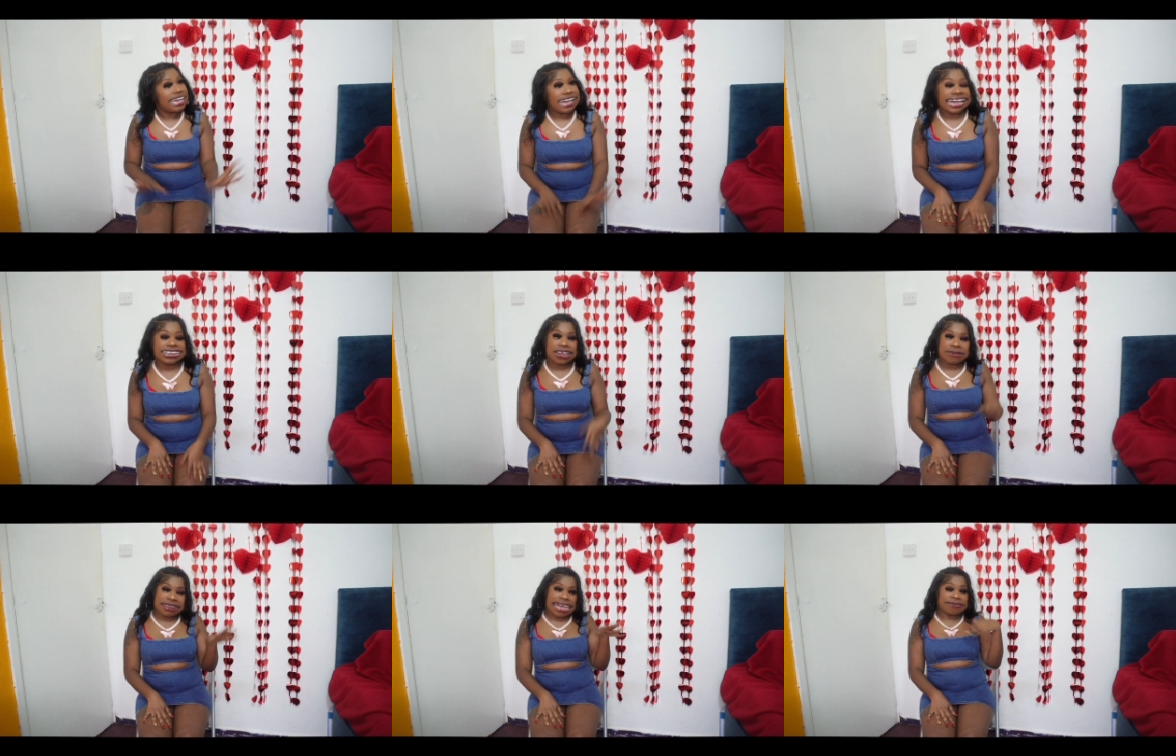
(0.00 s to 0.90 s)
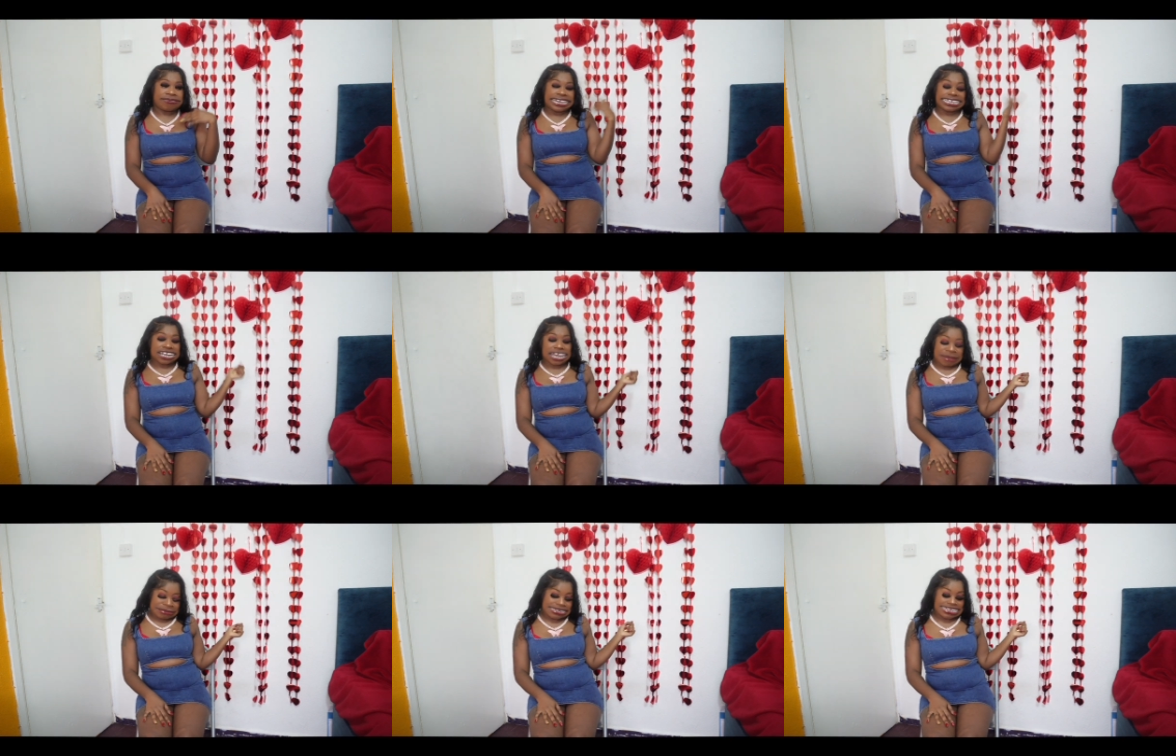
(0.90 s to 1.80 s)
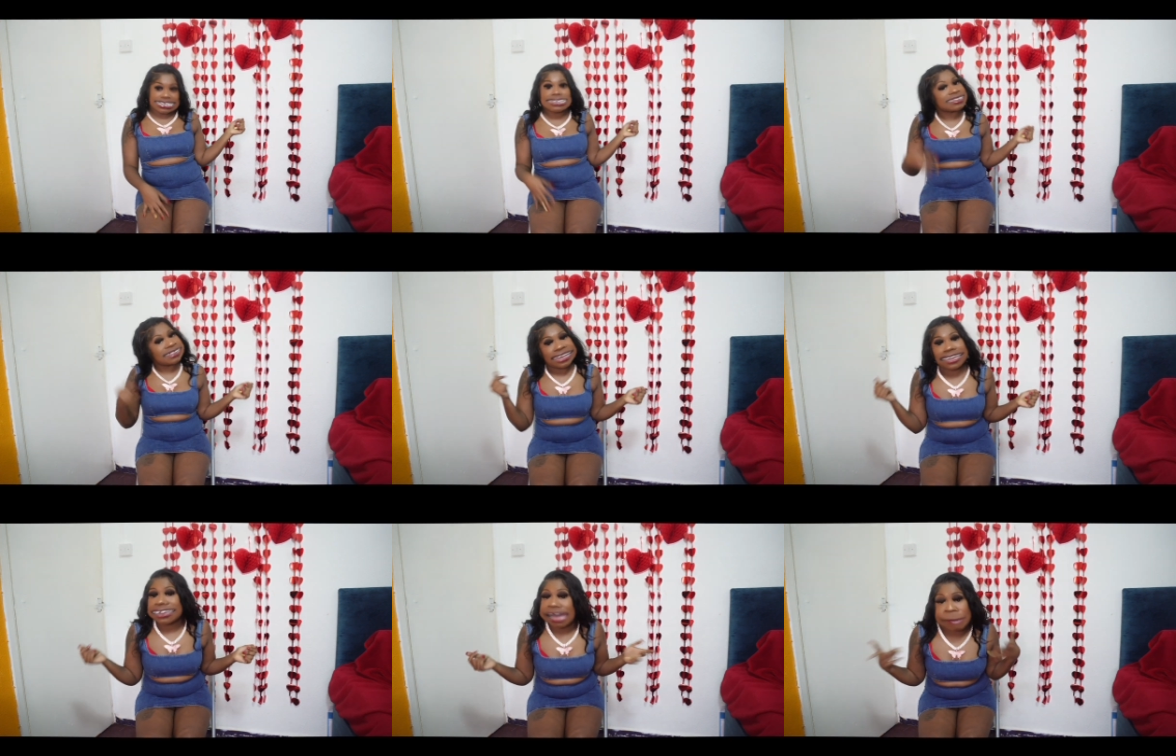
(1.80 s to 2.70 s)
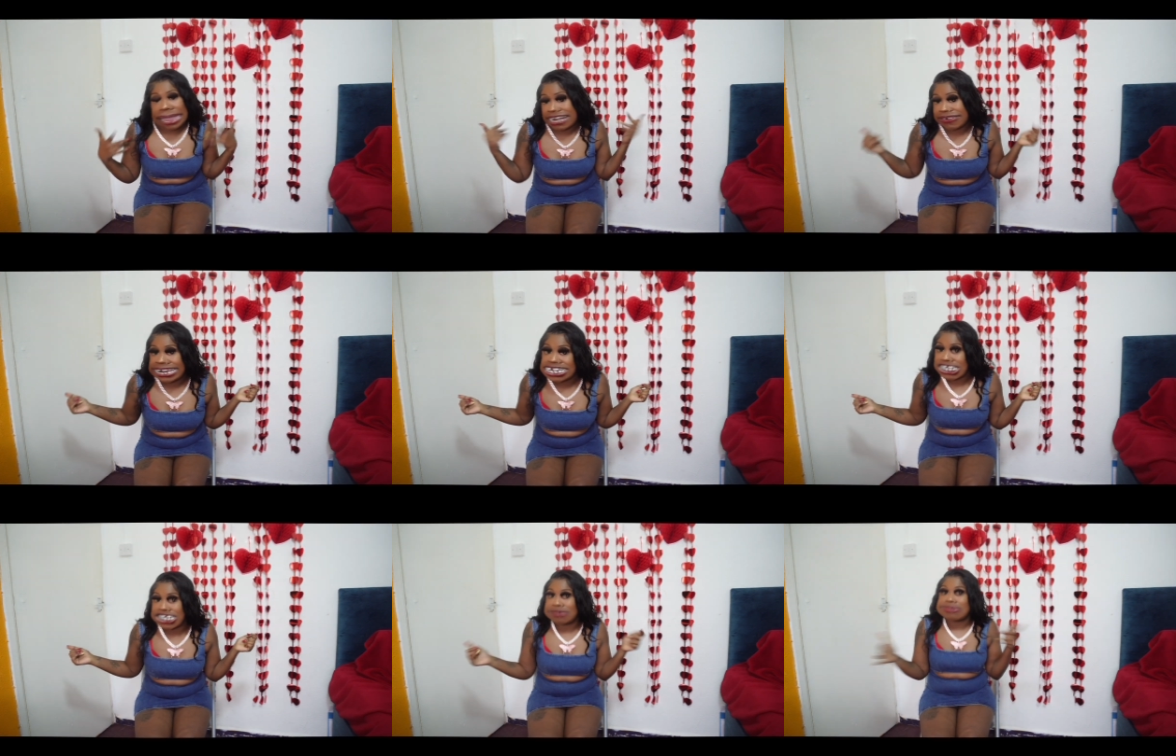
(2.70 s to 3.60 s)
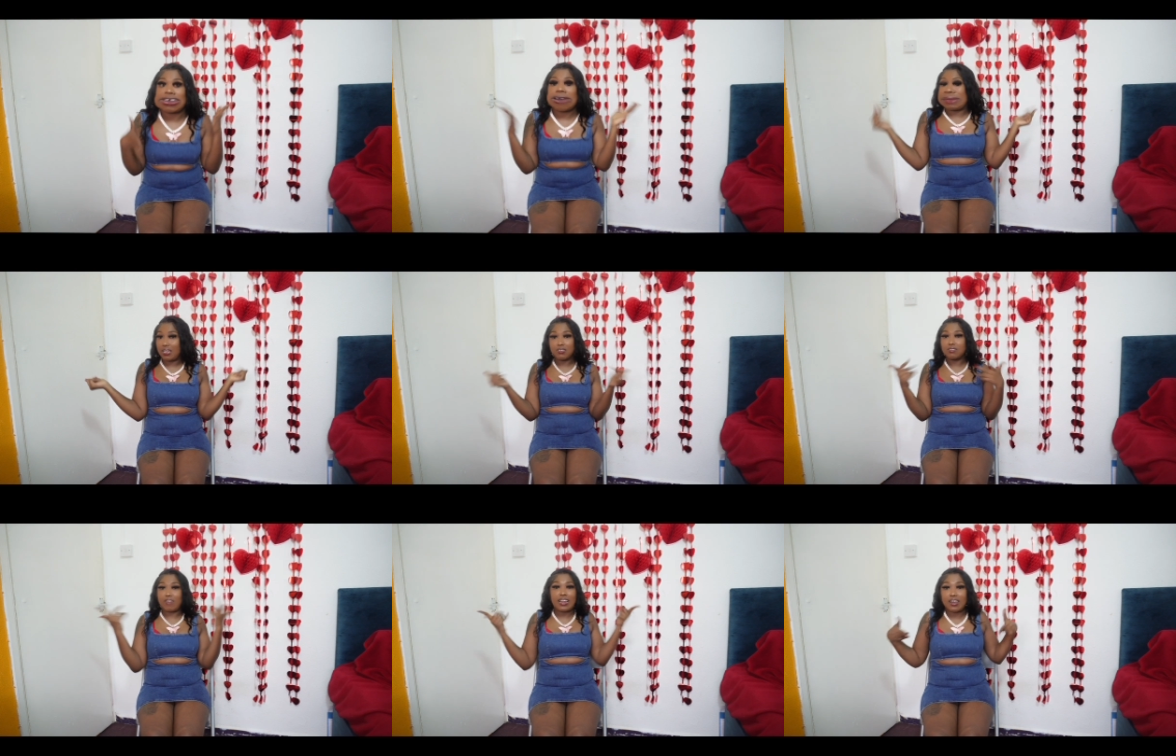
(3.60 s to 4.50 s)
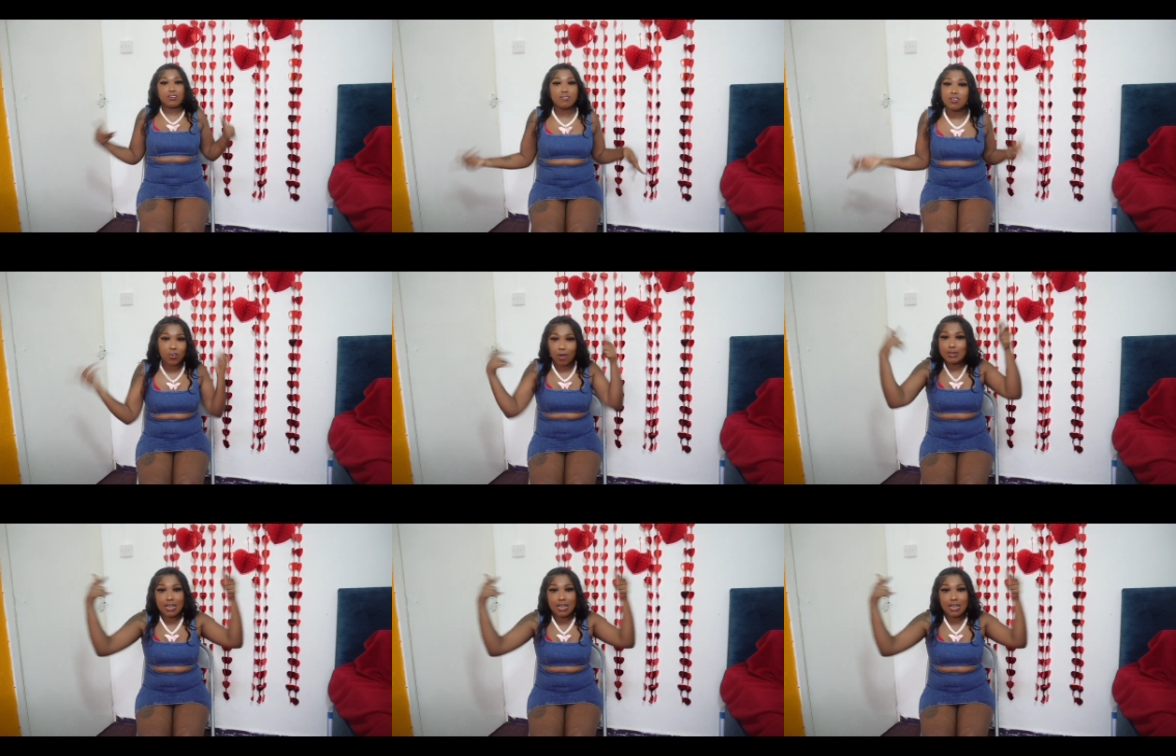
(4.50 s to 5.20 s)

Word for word: and knowing and thinking the name of my business like am I in a relationship tell me right now comment